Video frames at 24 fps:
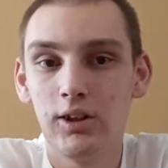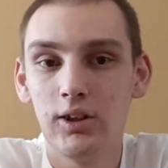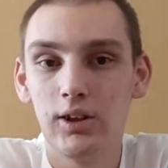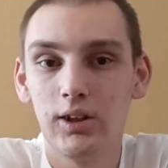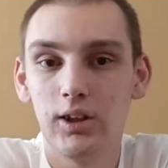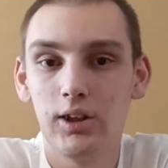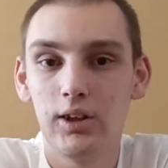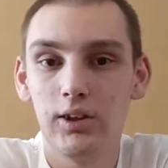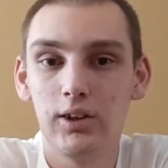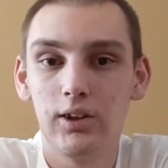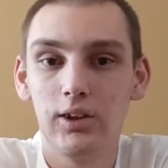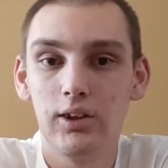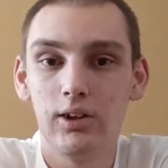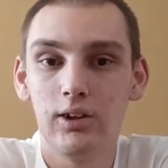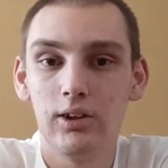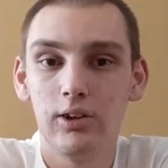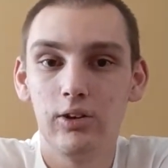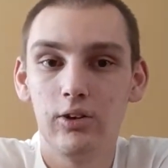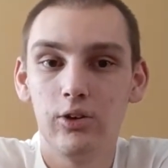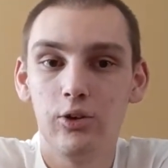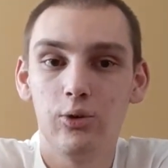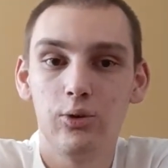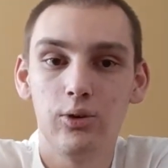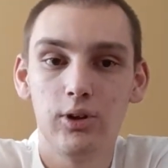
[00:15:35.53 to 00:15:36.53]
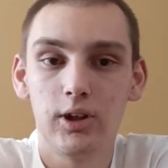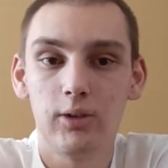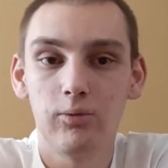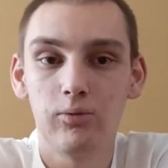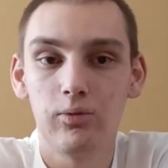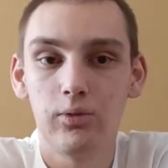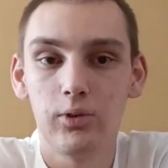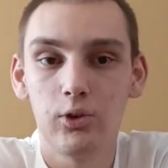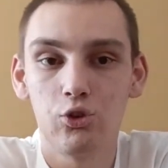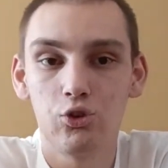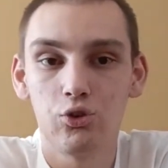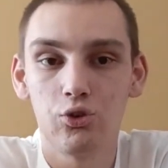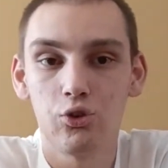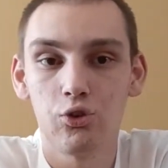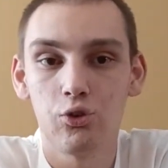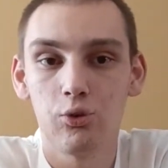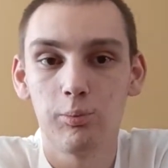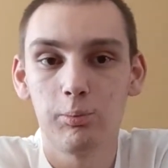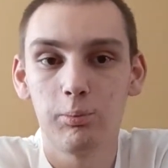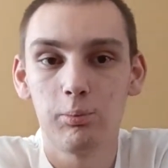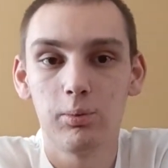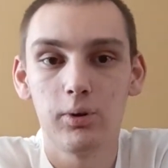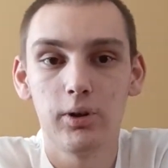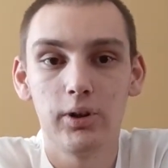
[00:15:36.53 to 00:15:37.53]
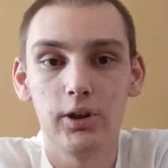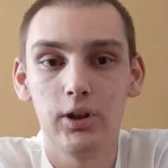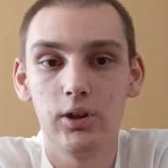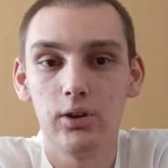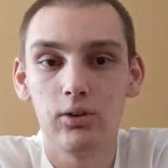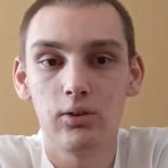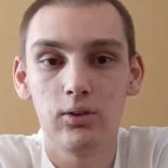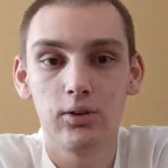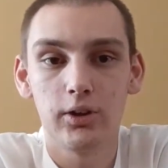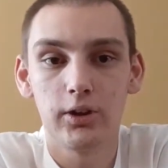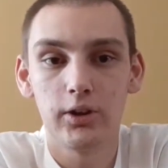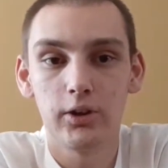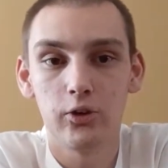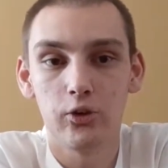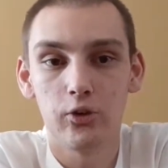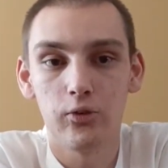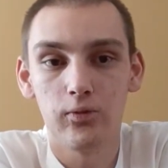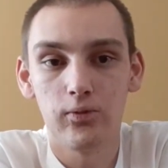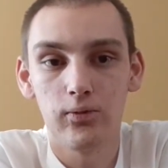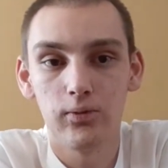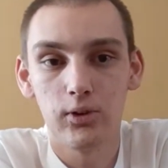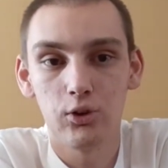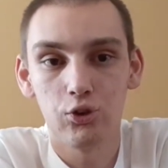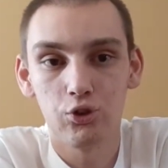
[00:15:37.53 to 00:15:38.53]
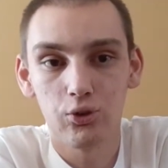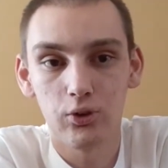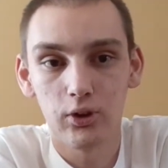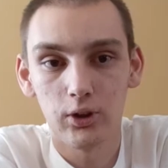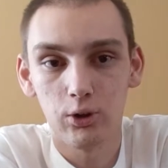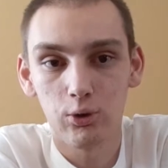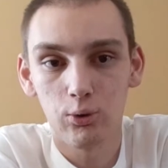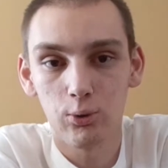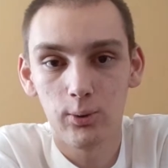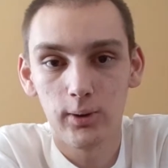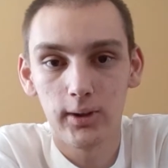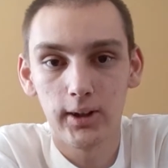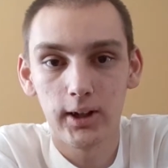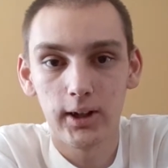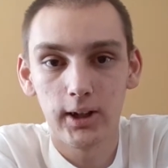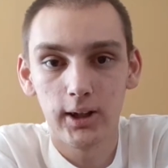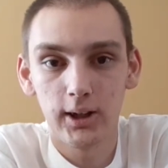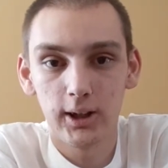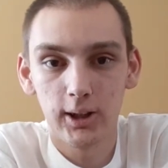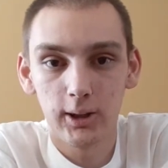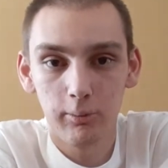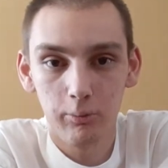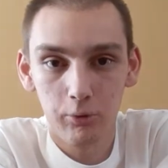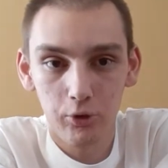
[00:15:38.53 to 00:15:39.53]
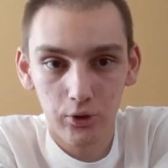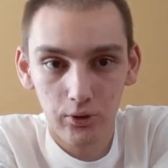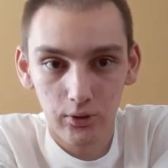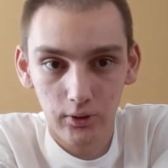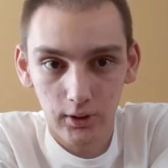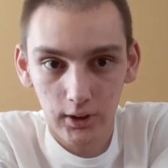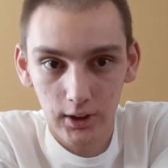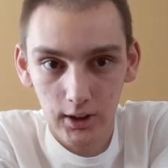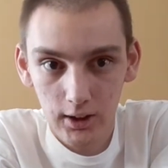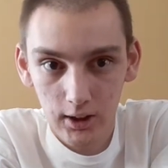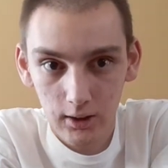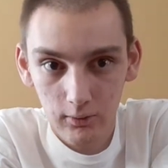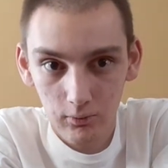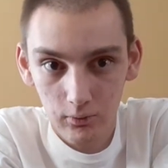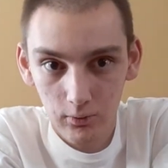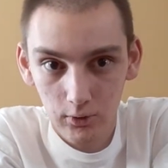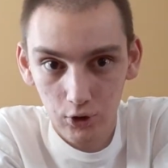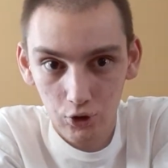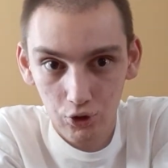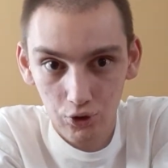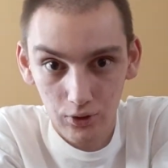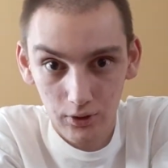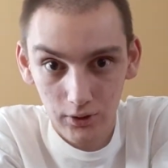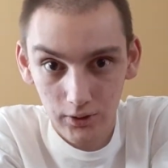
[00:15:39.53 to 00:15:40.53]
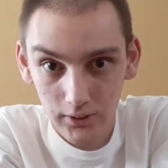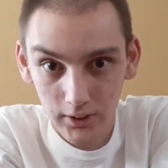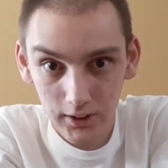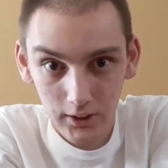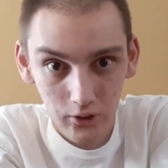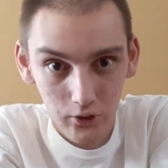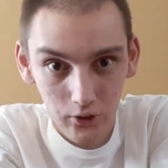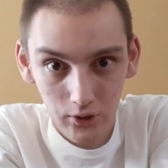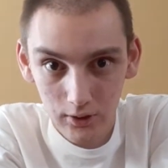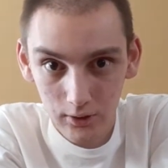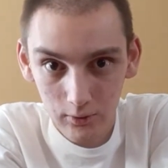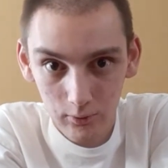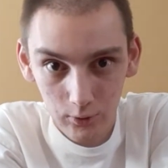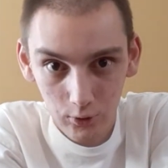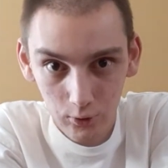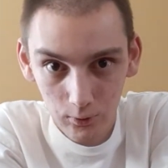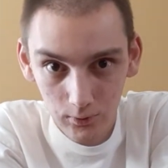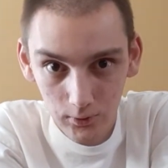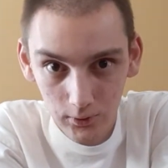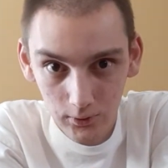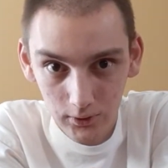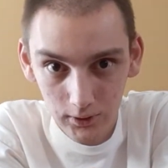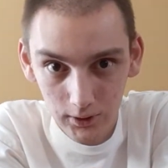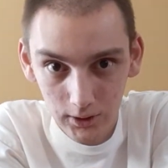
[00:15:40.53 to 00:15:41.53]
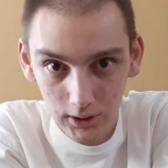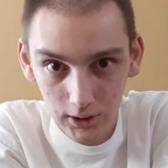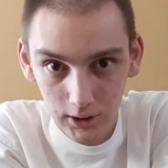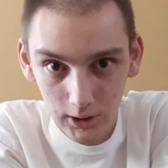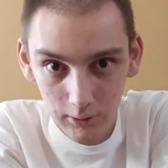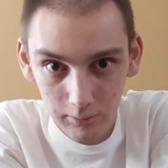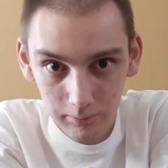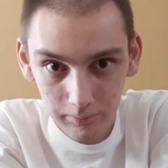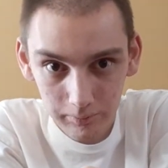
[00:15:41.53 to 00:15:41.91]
And they'll have fishers bring in all kinds of fish like crabs and catfish and all that stuff. It's really neat.